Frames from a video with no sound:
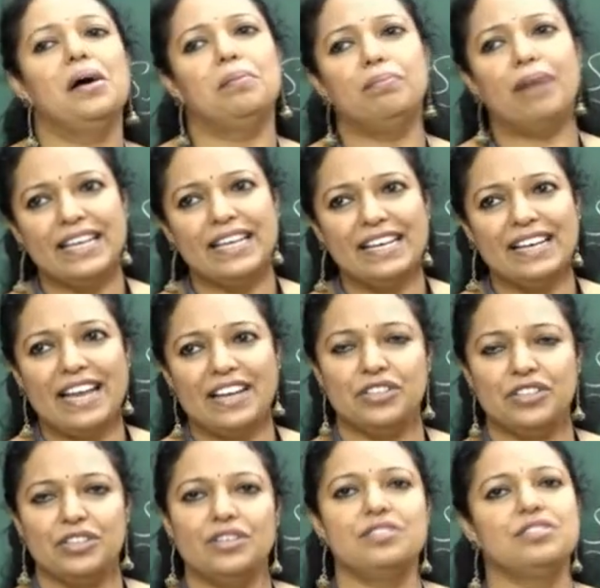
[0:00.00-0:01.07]
money
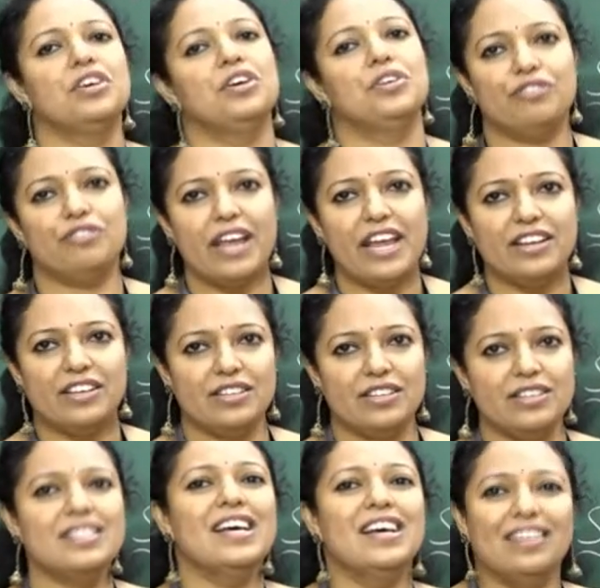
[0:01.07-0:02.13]
lenders, traders.